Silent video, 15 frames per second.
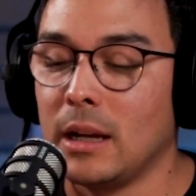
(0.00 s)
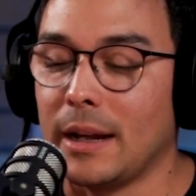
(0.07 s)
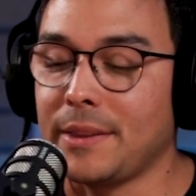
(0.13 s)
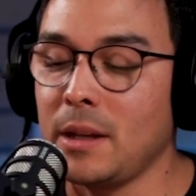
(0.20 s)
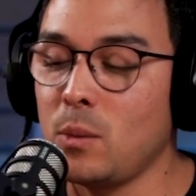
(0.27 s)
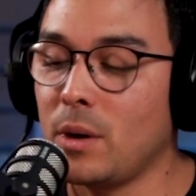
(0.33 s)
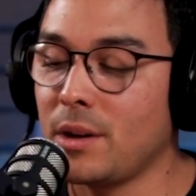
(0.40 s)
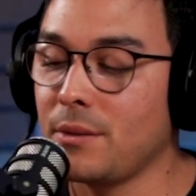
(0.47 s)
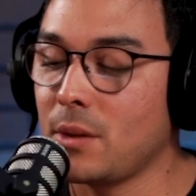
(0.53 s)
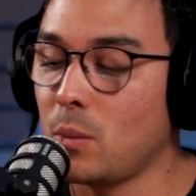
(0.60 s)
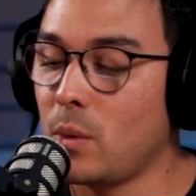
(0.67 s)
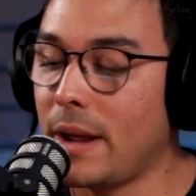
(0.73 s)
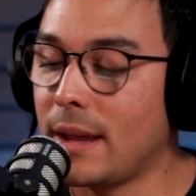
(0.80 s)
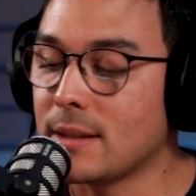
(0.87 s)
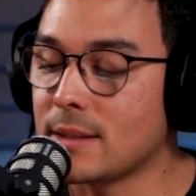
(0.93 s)
I think one of the
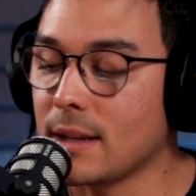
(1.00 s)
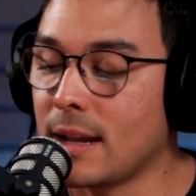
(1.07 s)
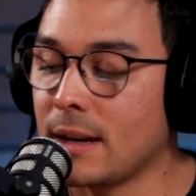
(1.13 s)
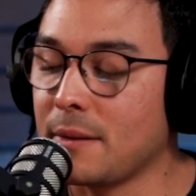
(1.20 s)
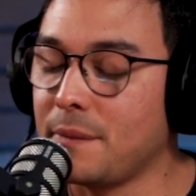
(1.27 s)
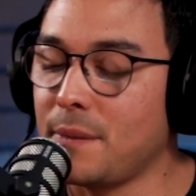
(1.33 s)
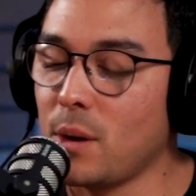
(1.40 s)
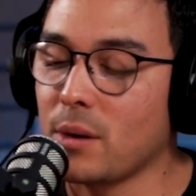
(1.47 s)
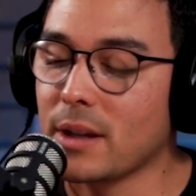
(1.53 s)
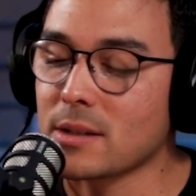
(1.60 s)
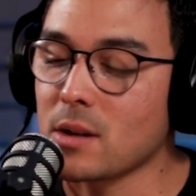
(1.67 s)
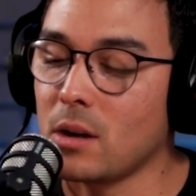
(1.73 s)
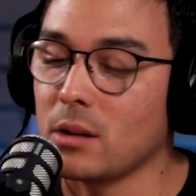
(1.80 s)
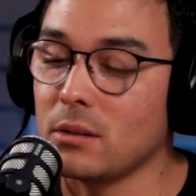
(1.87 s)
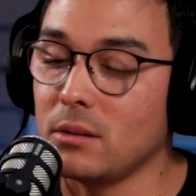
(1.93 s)
ways to kind of focus
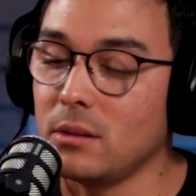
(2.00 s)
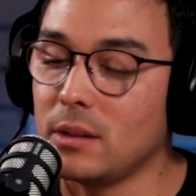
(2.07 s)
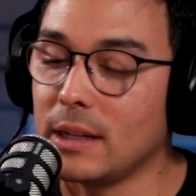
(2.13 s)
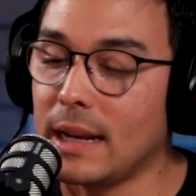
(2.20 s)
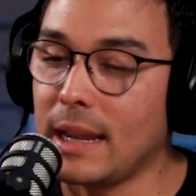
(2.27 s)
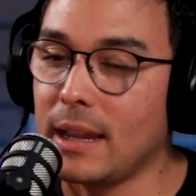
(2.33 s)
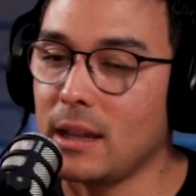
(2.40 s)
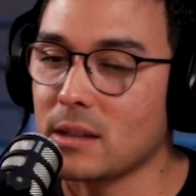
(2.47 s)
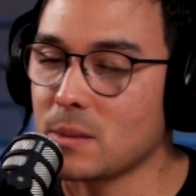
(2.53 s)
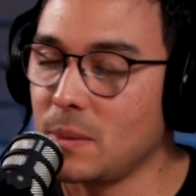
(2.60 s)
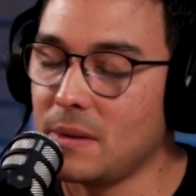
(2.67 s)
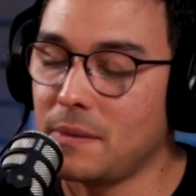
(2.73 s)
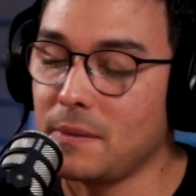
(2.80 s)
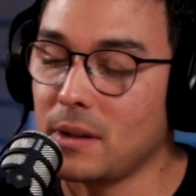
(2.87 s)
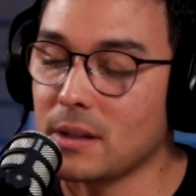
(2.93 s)
on today as
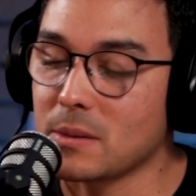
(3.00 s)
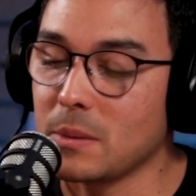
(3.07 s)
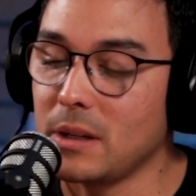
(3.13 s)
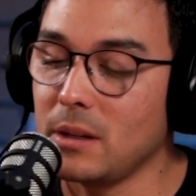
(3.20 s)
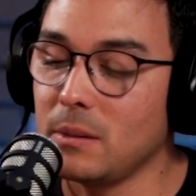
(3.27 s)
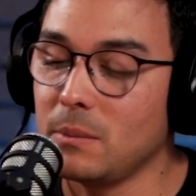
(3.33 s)
we finish